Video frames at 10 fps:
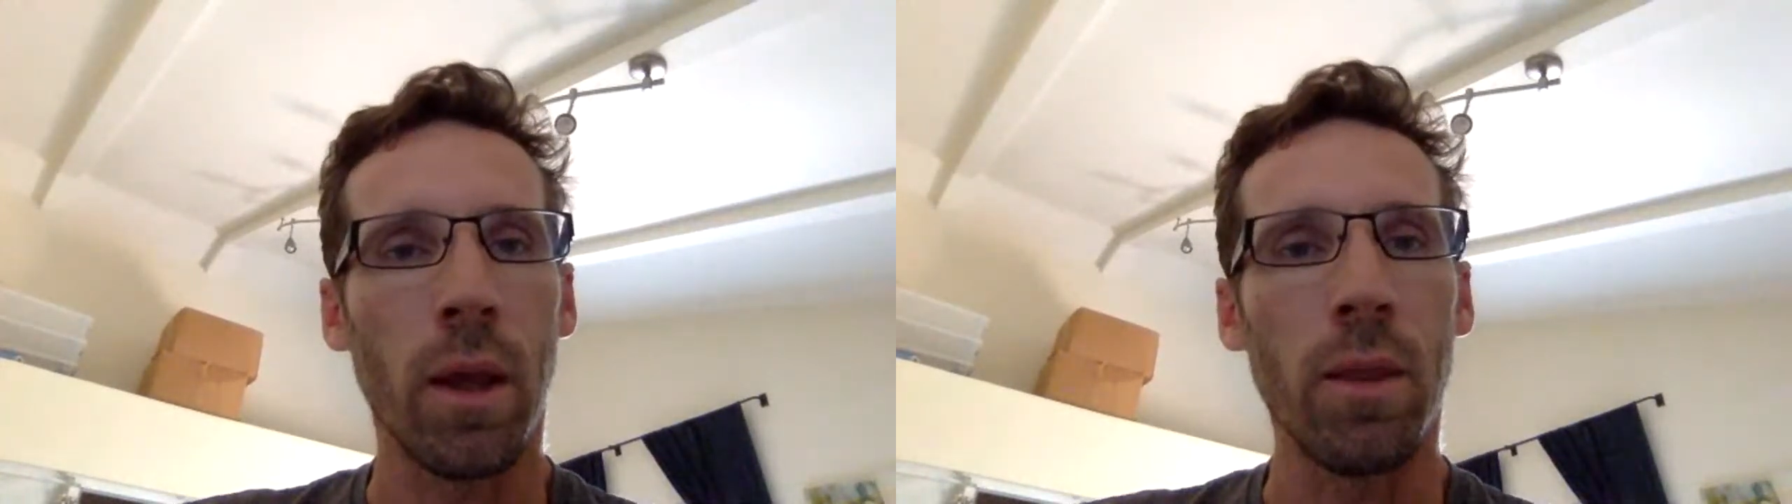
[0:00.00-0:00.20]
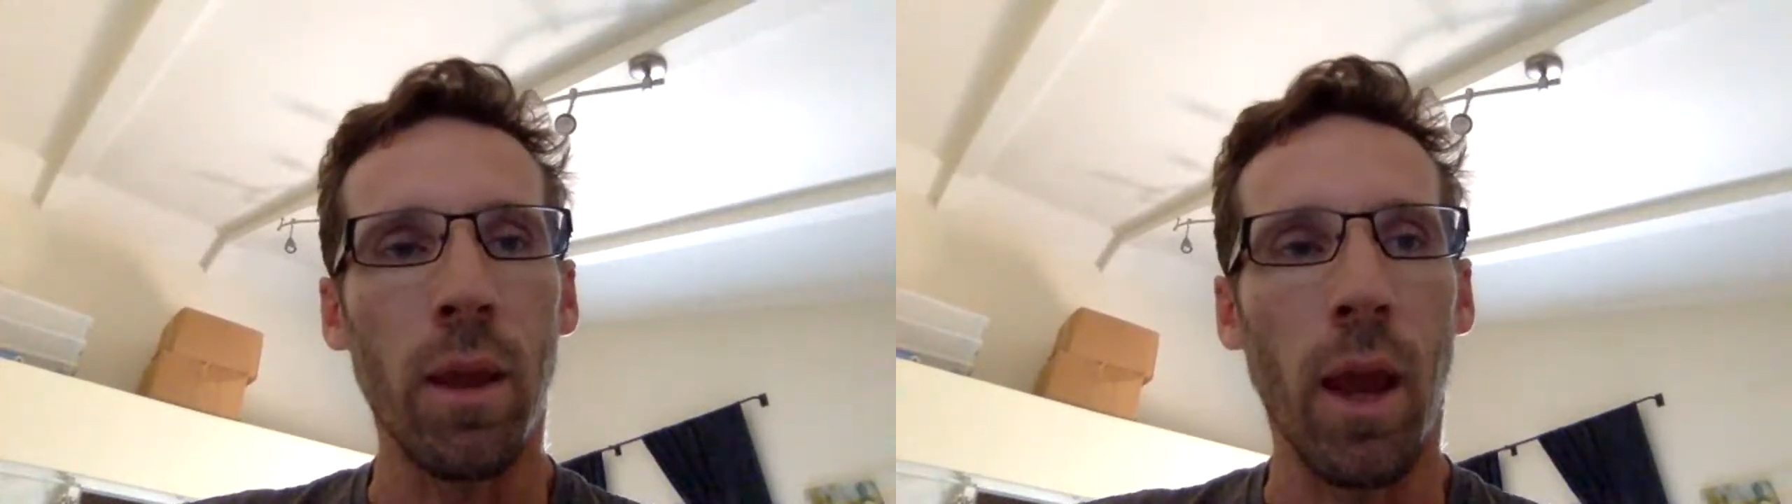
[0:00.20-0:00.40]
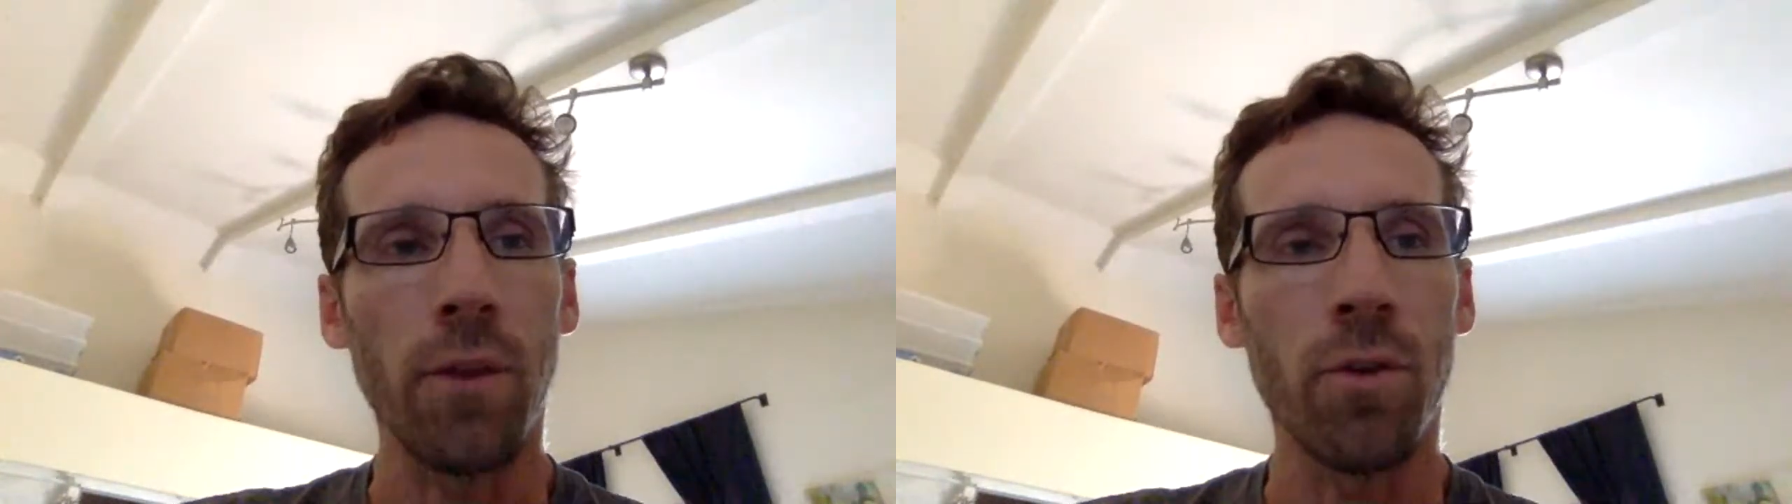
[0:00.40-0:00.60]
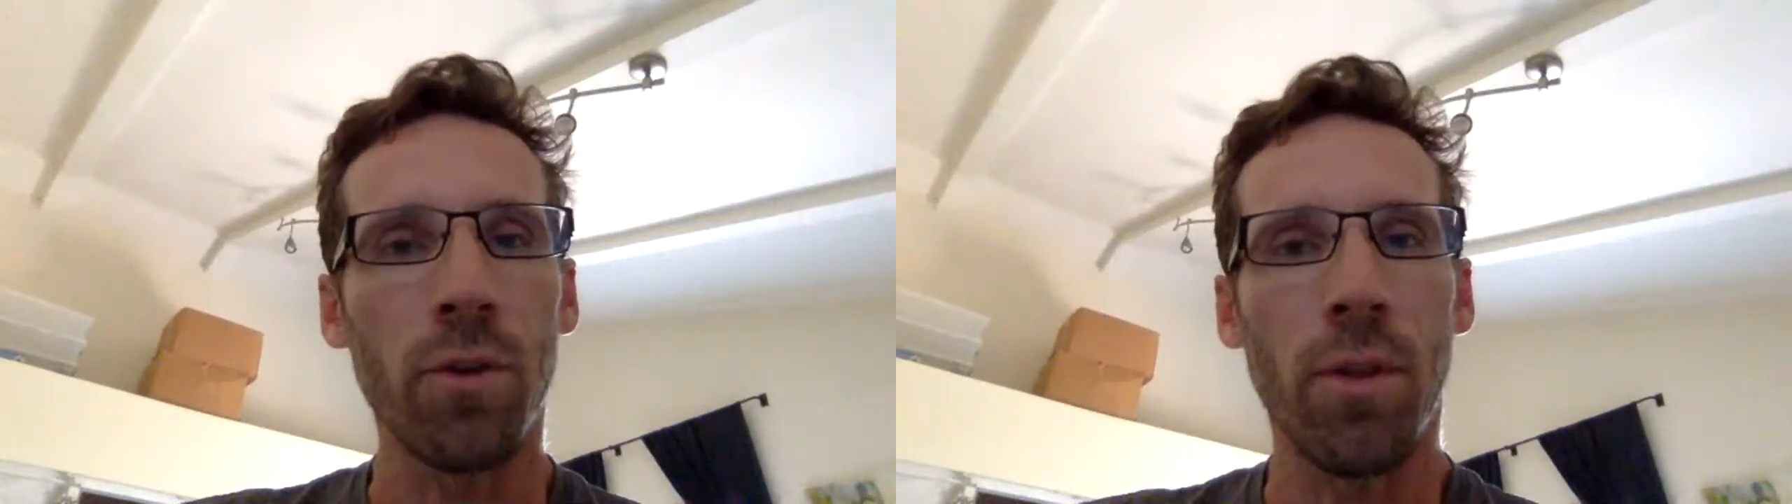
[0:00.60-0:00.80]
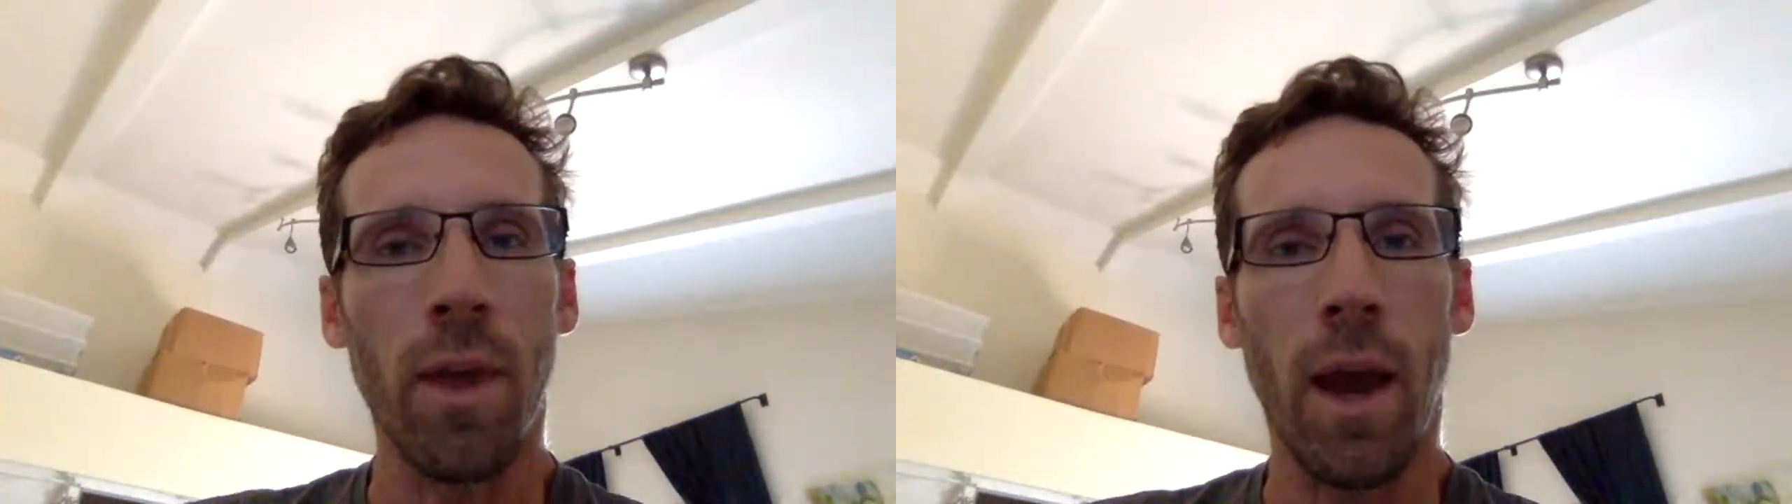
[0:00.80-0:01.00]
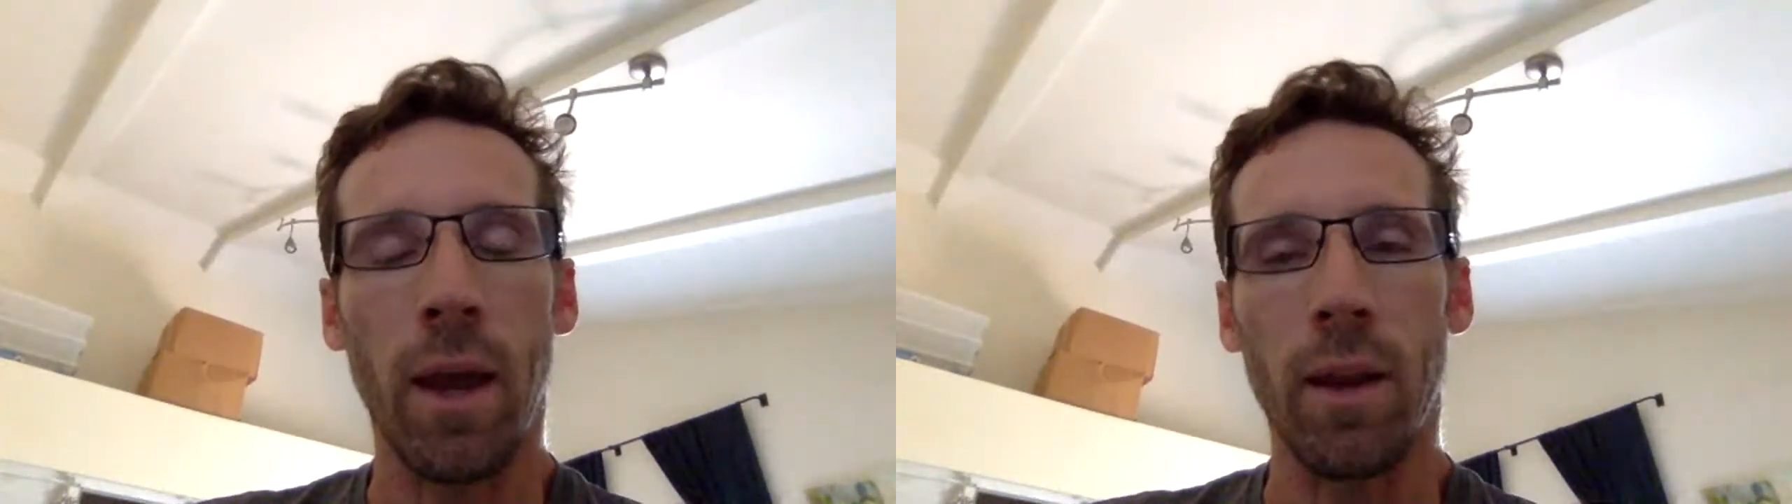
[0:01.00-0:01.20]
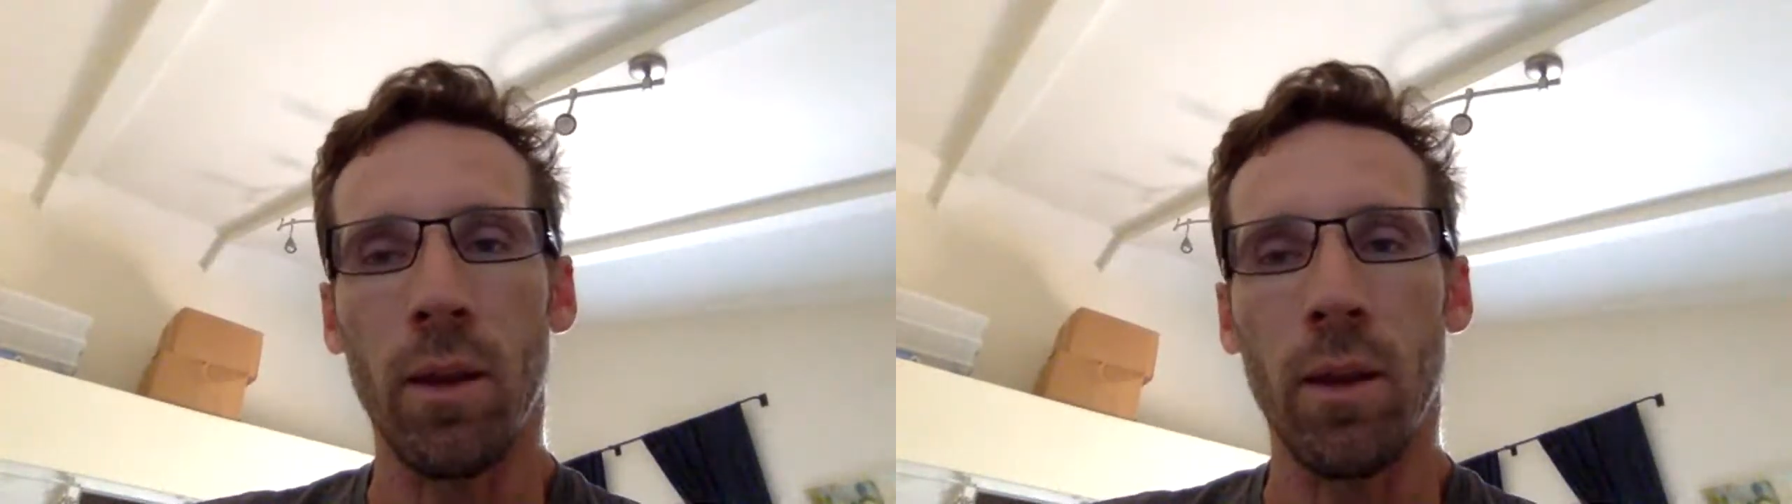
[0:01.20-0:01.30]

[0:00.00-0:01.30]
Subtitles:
And the answer to that